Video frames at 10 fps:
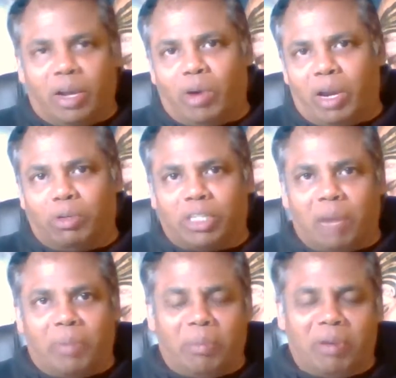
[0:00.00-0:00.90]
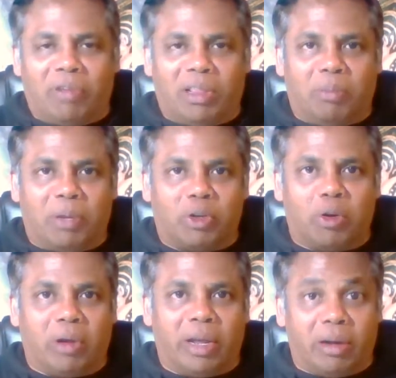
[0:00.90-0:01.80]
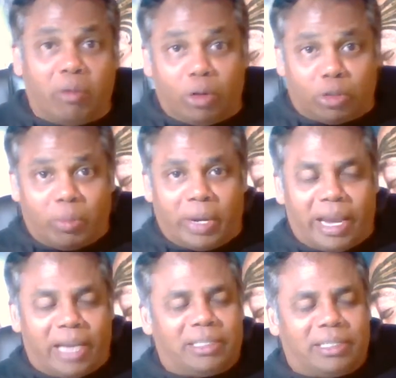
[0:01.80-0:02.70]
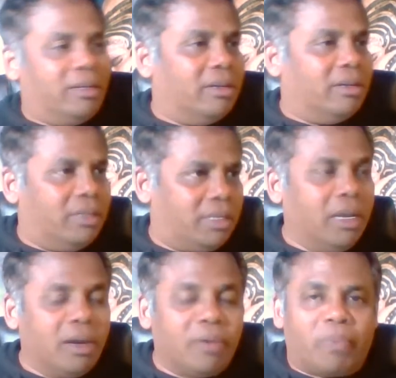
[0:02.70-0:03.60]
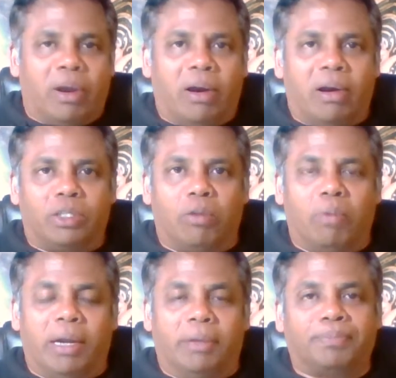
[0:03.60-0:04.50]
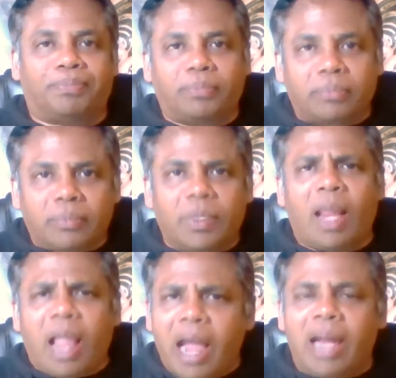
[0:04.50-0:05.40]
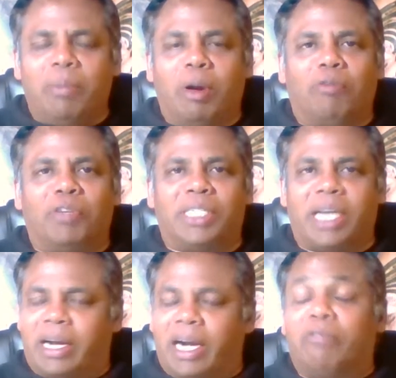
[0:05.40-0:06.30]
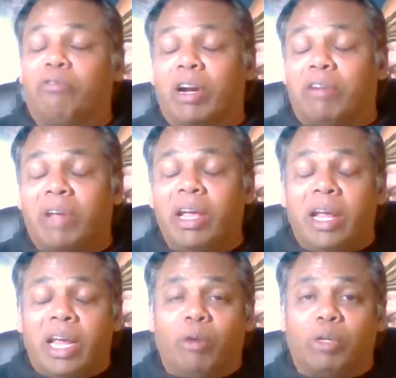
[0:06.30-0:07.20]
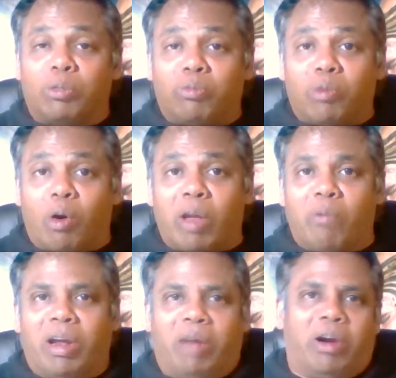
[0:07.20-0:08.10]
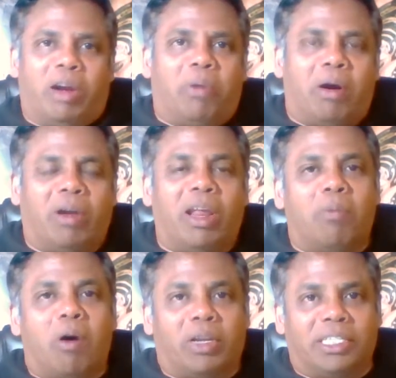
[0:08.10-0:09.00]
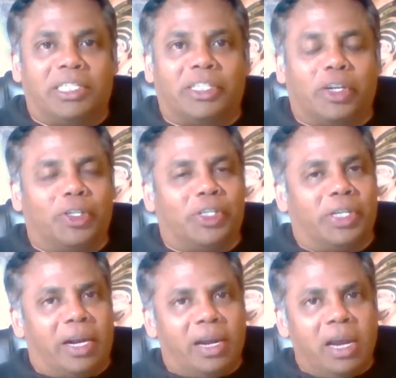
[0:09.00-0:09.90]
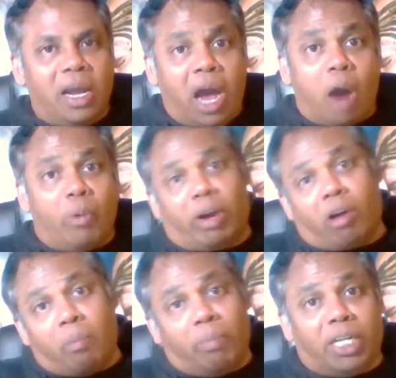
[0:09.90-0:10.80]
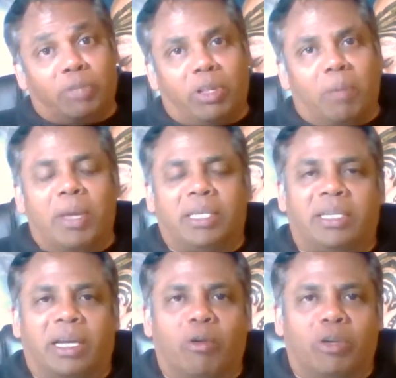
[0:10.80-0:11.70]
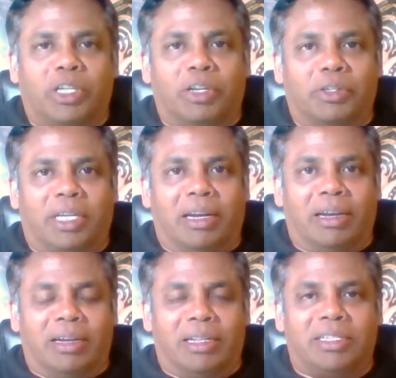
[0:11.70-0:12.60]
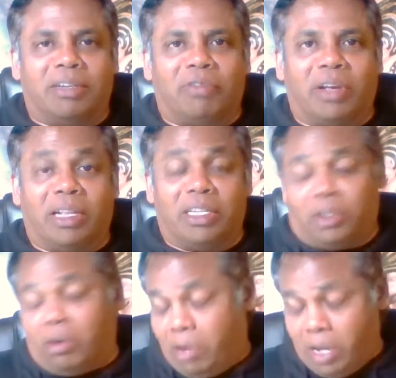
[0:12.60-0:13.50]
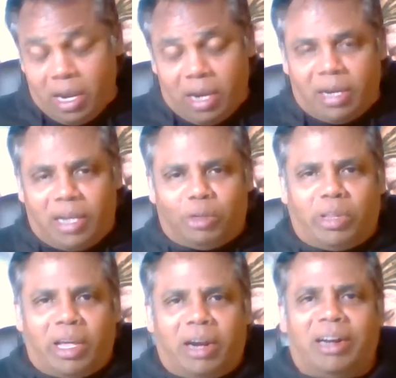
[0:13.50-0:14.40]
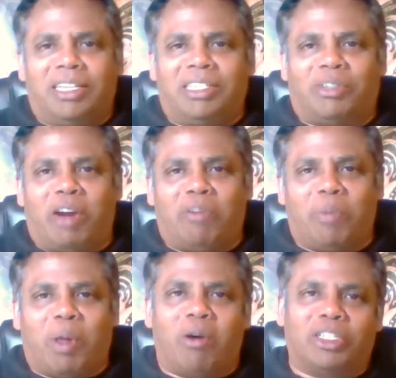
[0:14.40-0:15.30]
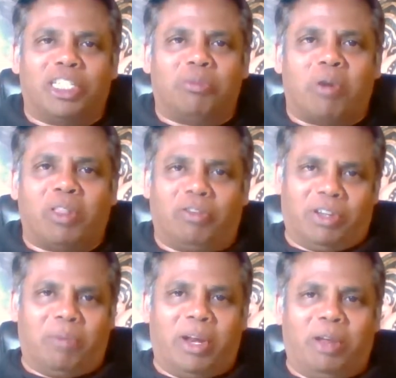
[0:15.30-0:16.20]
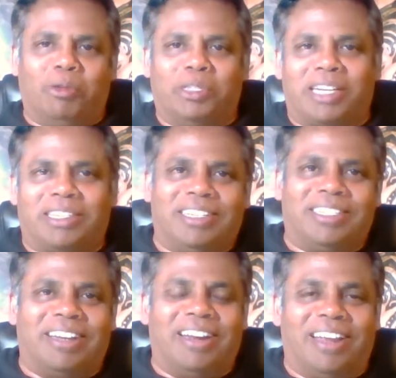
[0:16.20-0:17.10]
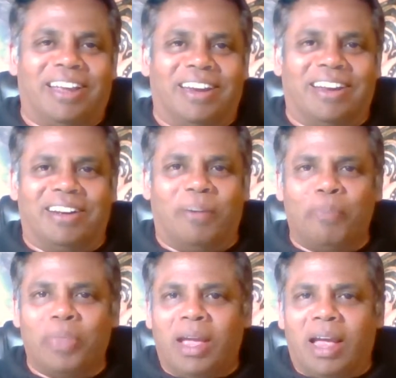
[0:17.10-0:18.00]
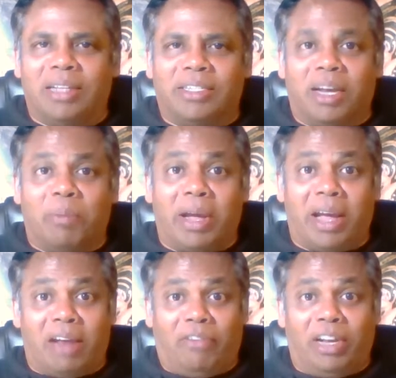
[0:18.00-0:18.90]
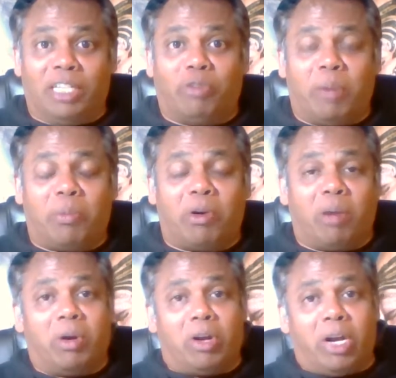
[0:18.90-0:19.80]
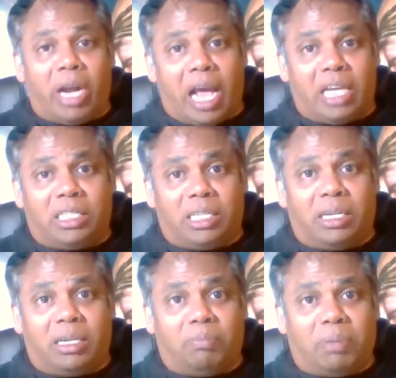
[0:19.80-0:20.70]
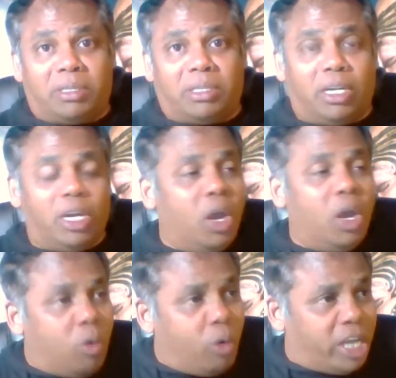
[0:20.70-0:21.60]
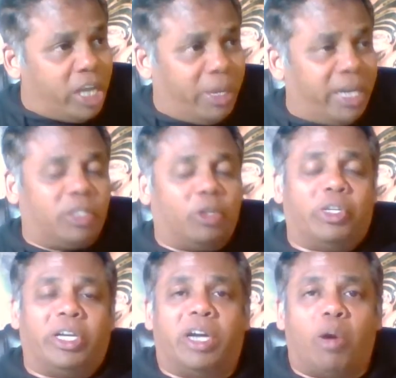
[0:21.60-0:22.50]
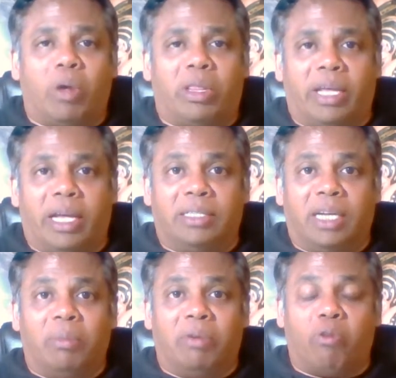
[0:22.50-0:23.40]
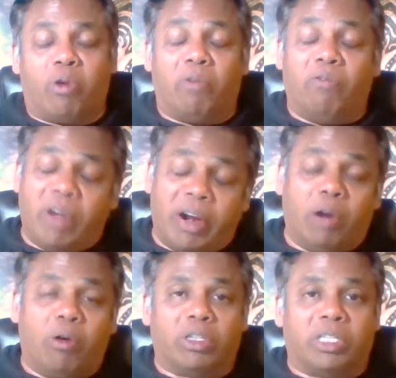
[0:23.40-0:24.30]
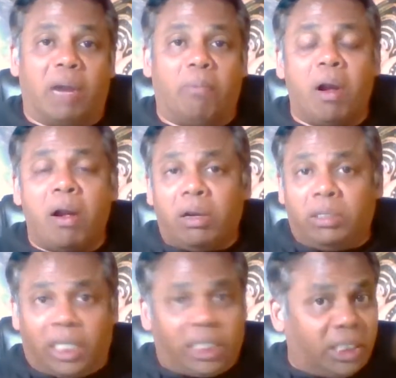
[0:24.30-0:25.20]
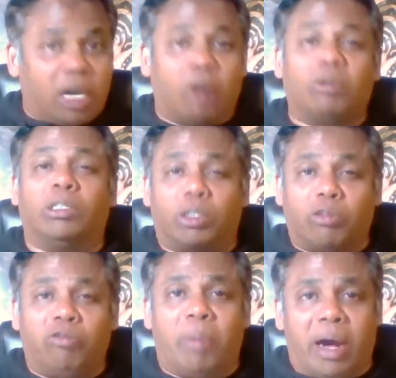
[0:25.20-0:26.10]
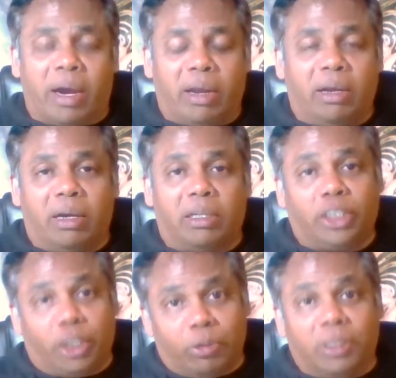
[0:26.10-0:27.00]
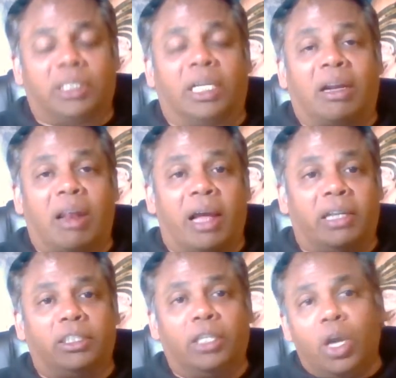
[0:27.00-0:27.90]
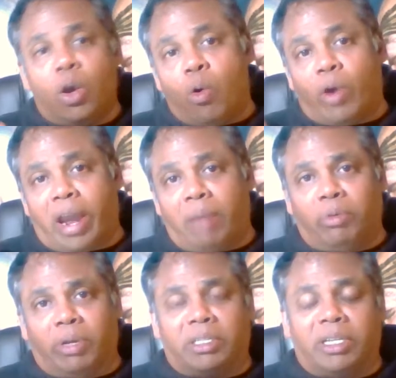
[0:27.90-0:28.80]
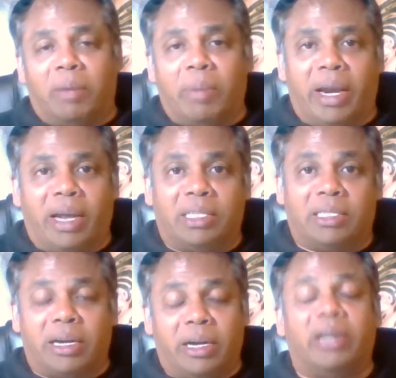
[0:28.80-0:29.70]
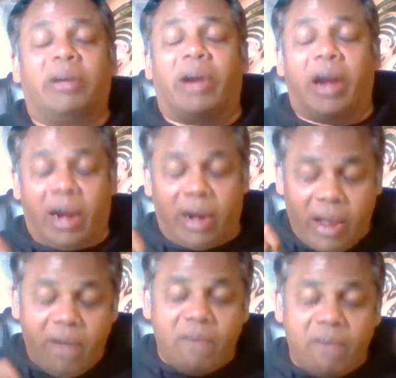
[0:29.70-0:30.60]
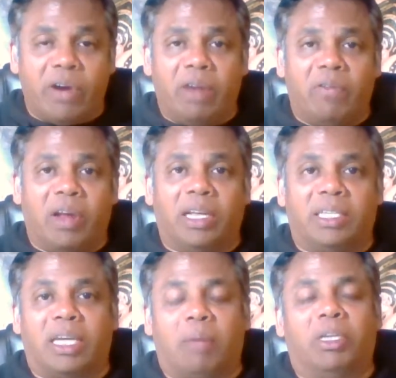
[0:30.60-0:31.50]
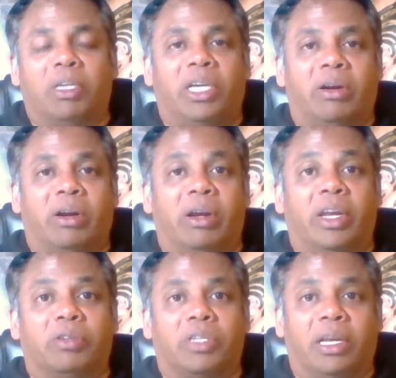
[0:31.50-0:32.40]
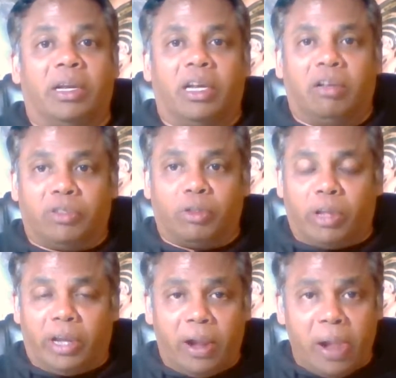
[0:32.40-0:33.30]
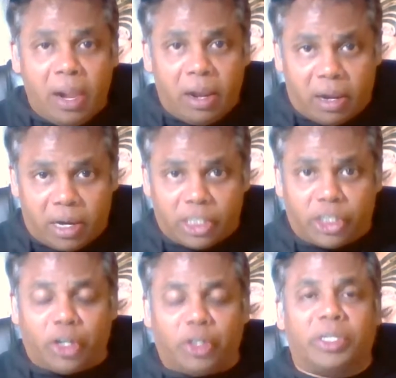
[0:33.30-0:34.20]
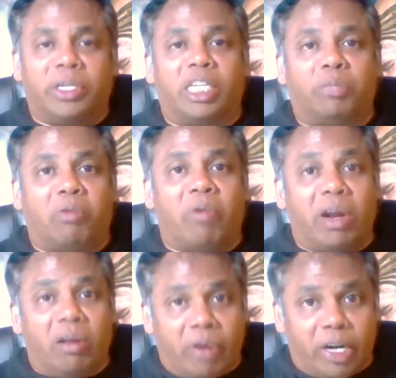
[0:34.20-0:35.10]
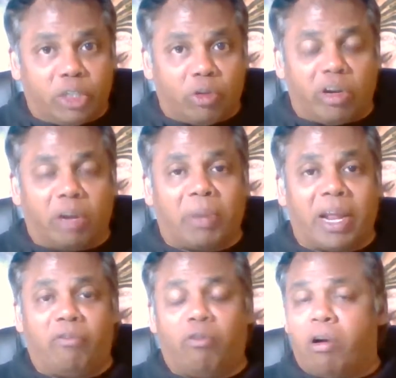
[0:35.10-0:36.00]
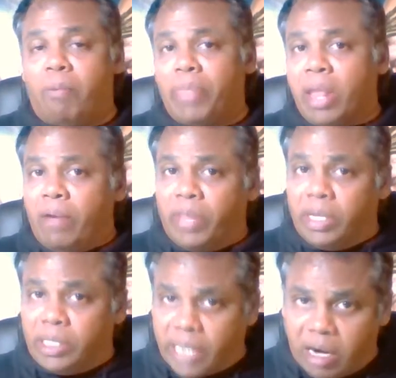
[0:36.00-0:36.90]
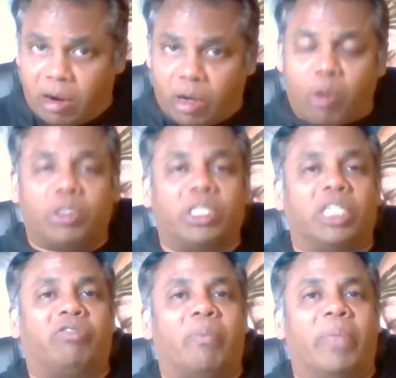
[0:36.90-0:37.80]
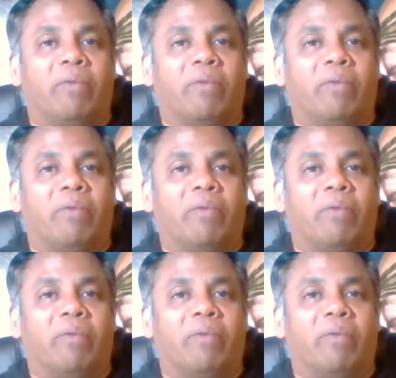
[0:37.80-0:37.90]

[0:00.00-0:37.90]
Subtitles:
he was helping me fill the petrol and also my gas cylinders, so we had a bit of a chat, and he was talking very, very proudly about his institution and how it competes with the best across New Zealand and stuff like that. So yeah, so there it is, straight from the horse's mouth of somebody who's actually studying in NZMA and feels very proud about it. As a person who has been associated with NZMA for a very long time, I can count a lot of my students and clients who came to NZMA and studied here, and very well established here in New Zealand now. So the institution does provide a very solid platform. Their standout courses from